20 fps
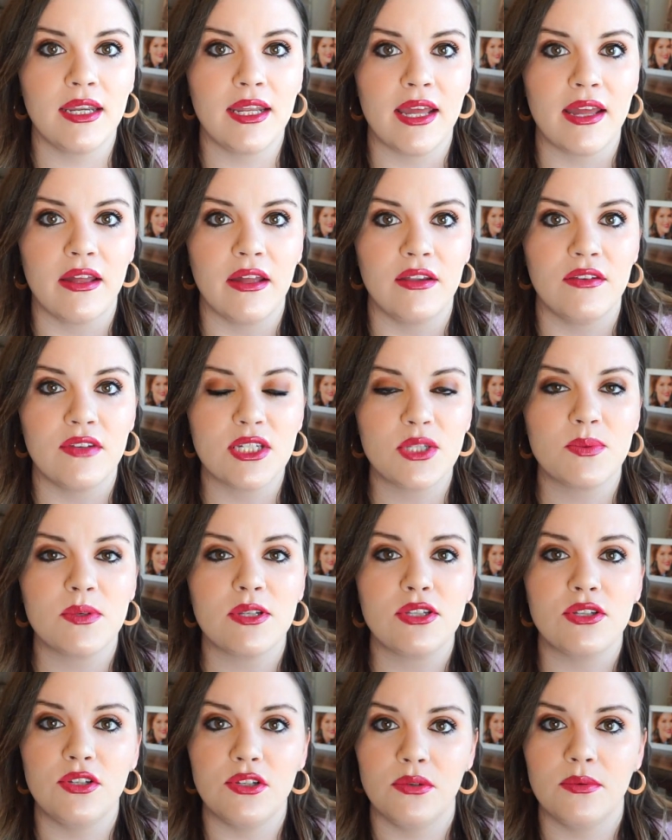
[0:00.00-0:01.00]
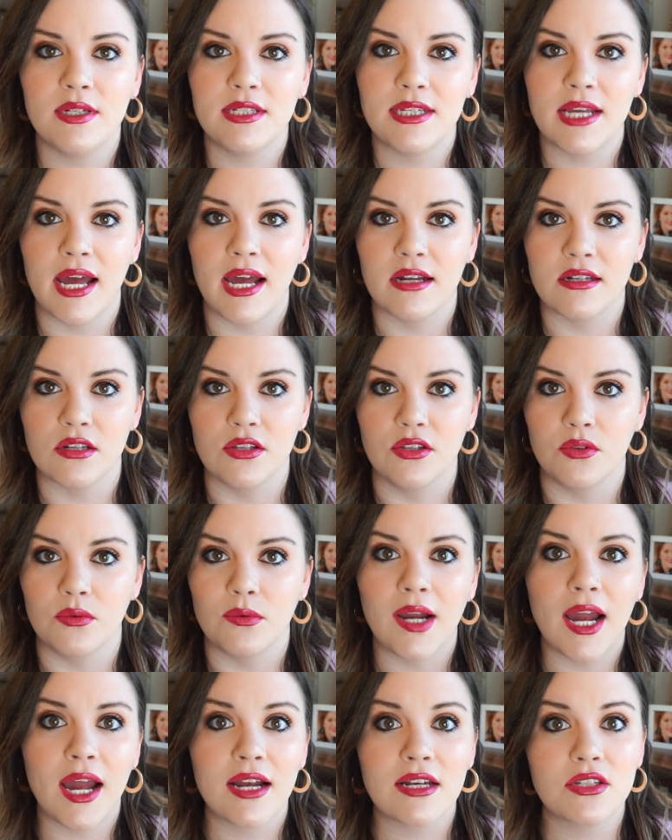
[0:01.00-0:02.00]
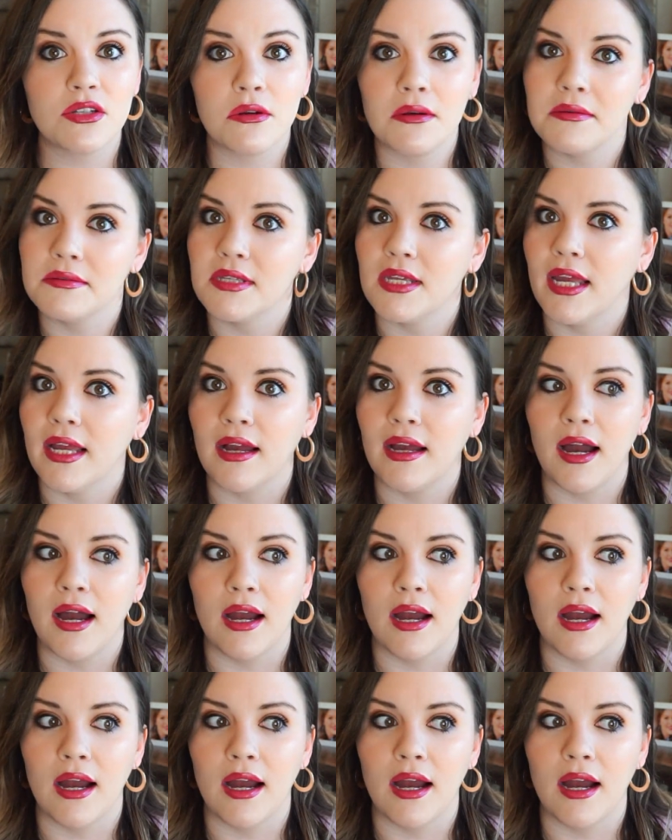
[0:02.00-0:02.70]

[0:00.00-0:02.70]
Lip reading: and this was Nuit Tags on the rack, so I was like,